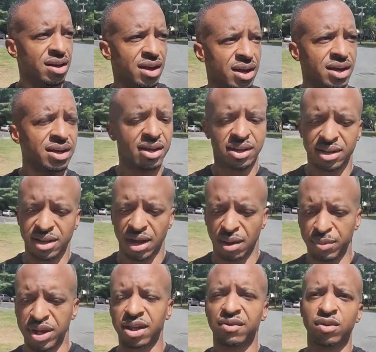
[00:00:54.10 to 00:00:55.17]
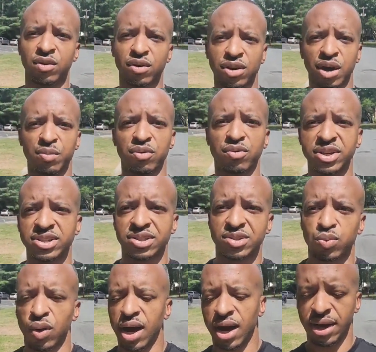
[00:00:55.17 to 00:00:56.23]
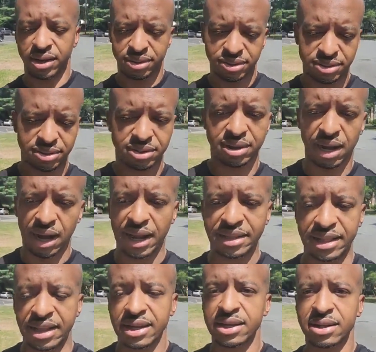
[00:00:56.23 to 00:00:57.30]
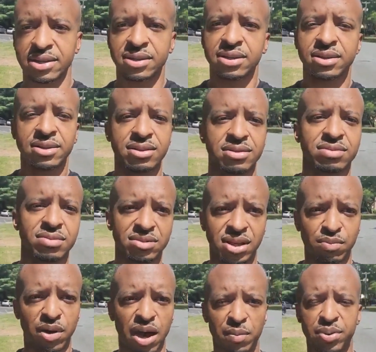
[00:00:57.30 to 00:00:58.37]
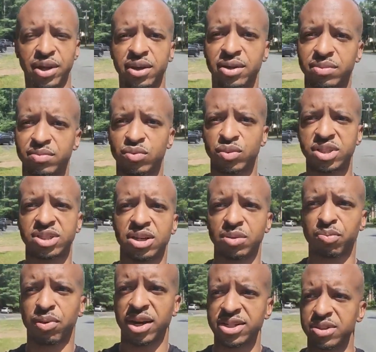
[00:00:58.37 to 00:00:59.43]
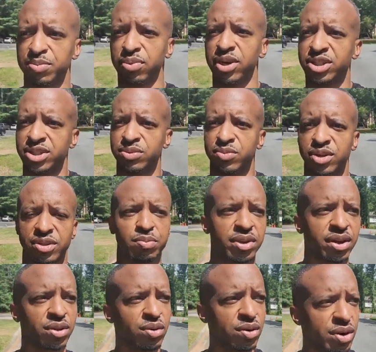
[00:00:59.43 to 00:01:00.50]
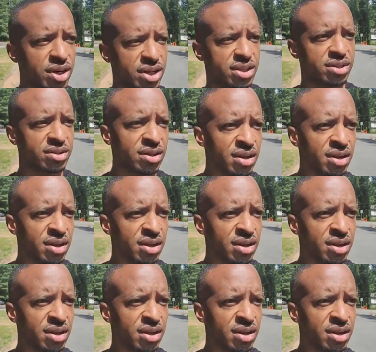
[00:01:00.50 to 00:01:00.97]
And I'm gonna give you a couple reasons why I think, in my opinion, we're seeing price suppression with Bitcoin and